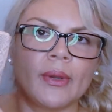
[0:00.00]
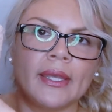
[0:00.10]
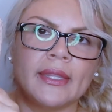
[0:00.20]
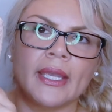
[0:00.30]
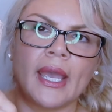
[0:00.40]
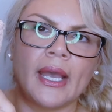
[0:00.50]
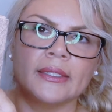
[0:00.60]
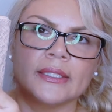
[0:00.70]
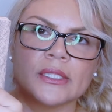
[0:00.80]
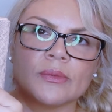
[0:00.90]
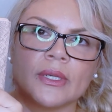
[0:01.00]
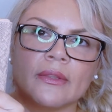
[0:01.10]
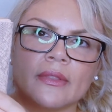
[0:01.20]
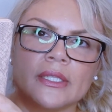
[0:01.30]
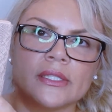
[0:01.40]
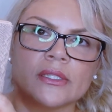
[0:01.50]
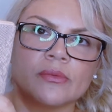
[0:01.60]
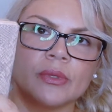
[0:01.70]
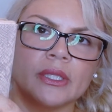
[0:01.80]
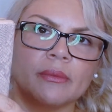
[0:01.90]
the way, they had this one in this
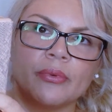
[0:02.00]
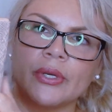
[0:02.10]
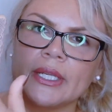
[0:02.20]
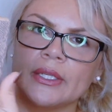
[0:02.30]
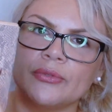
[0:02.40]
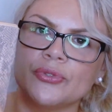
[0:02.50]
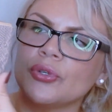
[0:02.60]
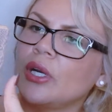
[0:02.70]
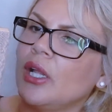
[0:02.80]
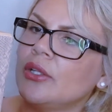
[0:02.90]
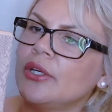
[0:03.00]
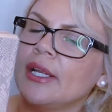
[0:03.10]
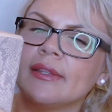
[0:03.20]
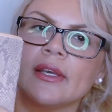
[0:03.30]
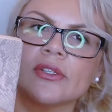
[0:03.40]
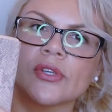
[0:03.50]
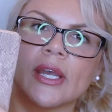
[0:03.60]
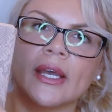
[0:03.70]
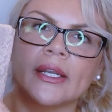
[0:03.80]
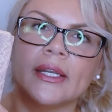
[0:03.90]
really pretty neutral color, and they also
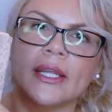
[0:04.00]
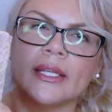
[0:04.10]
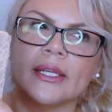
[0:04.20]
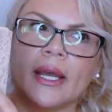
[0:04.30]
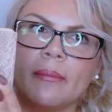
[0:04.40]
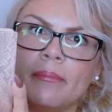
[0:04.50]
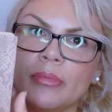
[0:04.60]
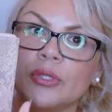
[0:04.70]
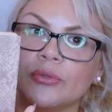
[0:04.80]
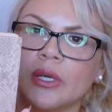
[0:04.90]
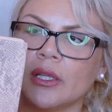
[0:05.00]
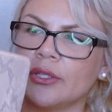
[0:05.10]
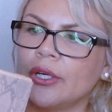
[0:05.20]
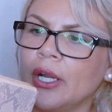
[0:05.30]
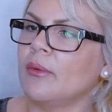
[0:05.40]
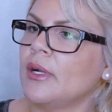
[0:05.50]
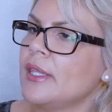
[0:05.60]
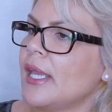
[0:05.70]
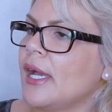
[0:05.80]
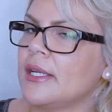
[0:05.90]
had it in a blue color. One of
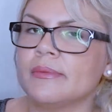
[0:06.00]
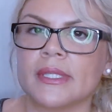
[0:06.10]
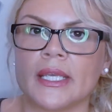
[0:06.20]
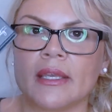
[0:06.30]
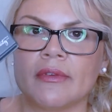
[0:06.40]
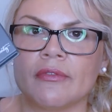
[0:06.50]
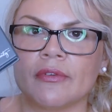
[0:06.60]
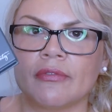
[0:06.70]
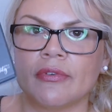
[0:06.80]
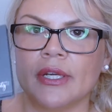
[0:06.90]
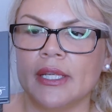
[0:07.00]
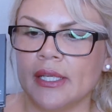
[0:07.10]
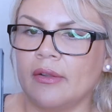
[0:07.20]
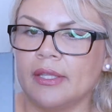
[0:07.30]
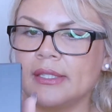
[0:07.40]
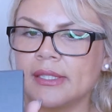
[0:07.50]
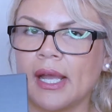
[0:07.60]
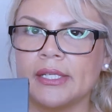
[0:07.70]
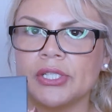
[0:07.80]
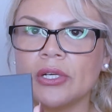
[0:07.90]
the items they give you for free are these
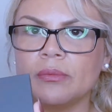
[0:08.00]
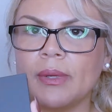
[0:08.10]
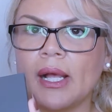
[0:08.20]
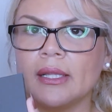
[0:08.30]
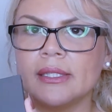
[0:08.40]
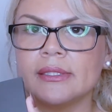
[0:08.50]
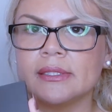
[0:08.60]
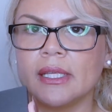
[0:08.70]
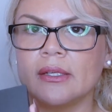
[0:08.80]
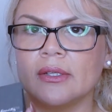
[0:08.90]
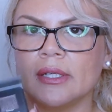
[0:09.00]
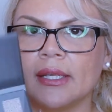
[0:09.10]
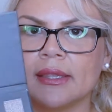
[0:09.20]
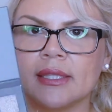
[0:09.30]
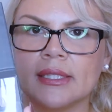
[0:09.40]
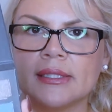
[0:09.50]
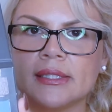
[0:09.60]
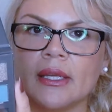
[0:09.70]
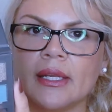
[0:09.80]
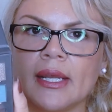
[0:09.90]
eyeshadow palettes that look like
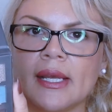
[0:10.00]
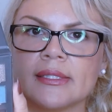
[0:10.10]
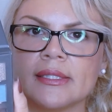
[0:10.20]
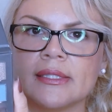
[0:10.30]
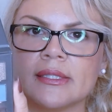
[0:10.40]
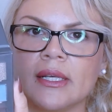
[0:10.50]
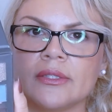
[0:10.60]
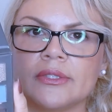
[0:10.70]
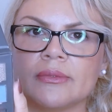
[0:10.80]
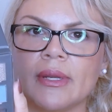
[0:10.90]
this, and it has these colors